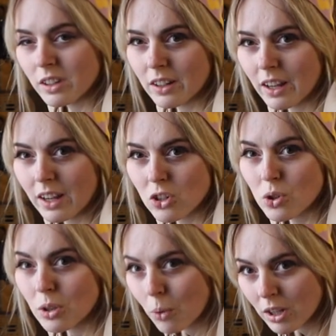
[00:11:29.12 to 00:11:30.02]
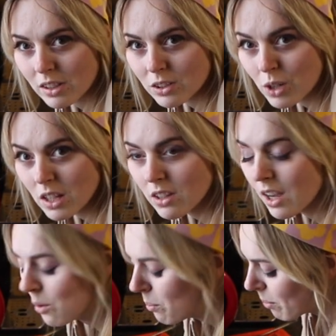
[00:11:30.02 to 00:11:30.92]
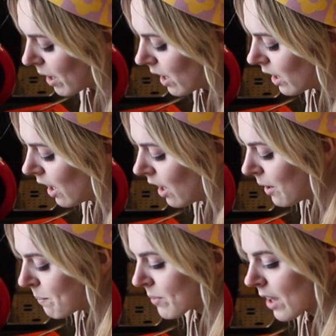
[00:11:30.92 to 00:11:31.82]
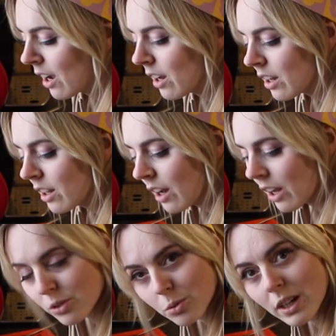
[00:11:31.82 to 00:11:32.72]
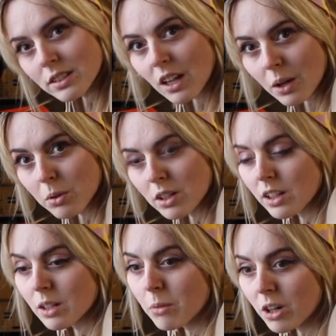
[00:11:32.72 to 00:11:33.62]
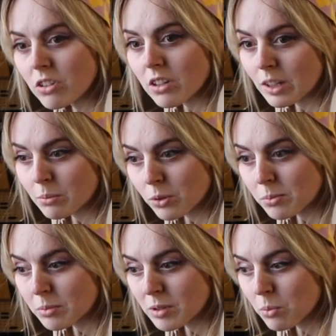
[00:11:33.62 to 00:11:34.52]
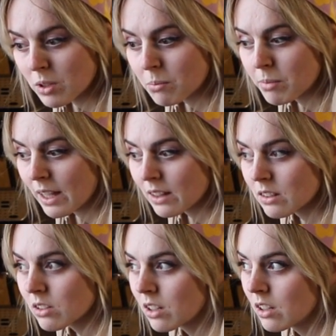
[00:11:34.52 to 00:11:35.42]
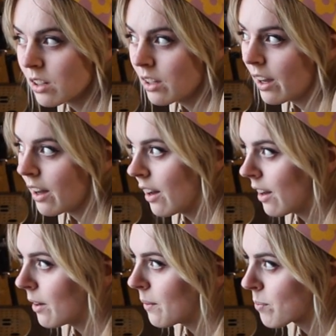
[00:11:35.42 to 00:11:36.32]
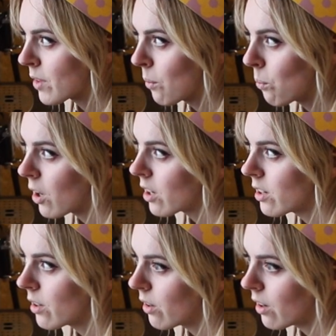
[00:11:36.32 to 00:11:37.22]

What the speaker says: that I actually wanted right now. But otherwise, I will in March. I probably will plant 1